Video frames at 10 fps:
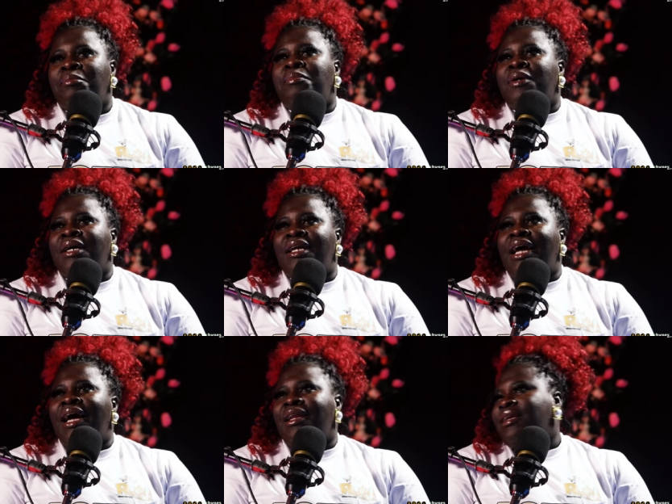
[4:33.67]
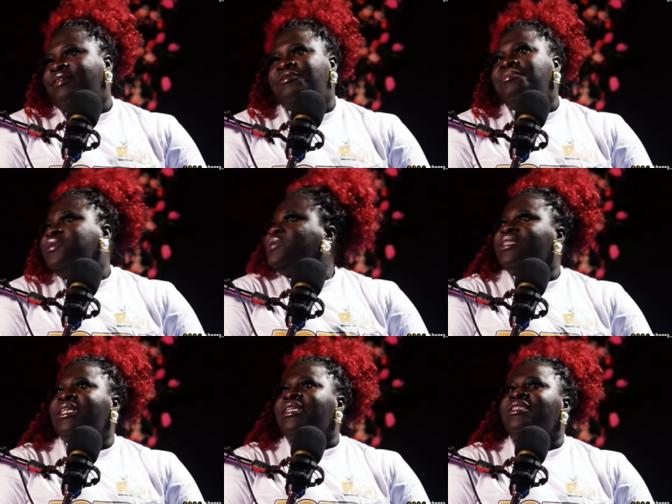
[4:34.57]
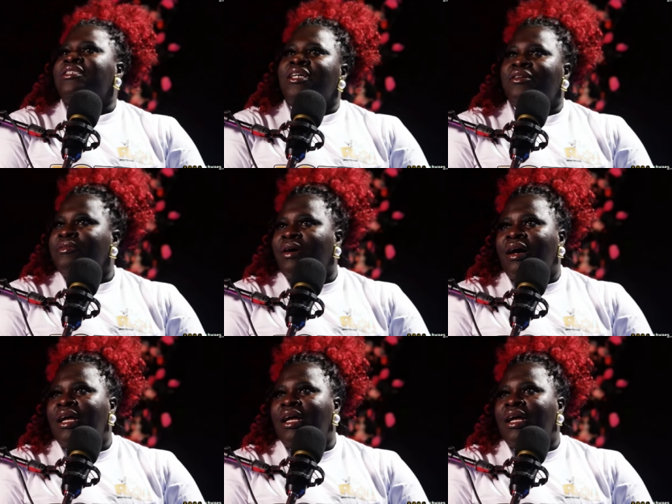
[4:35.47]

but I loved music in general.